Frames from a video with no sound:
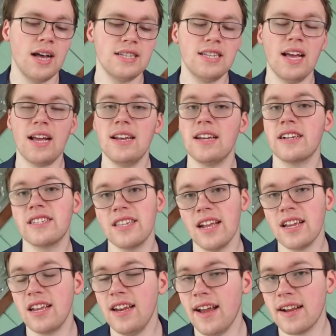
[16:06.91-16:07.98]
Second,
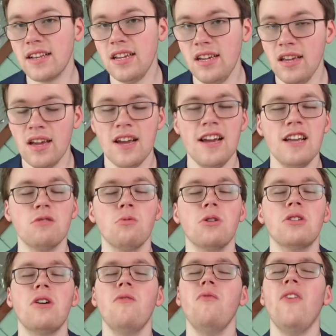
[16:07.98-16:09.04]
extend Konechny. He's
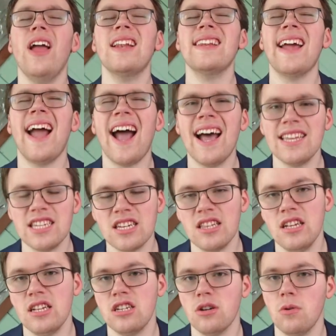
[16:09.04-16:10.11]
worked out
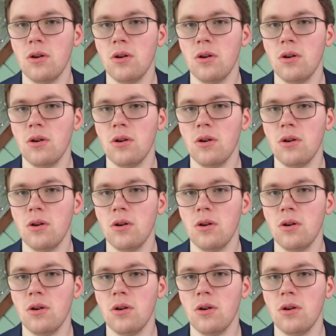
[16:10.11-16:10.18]
fantastically this year.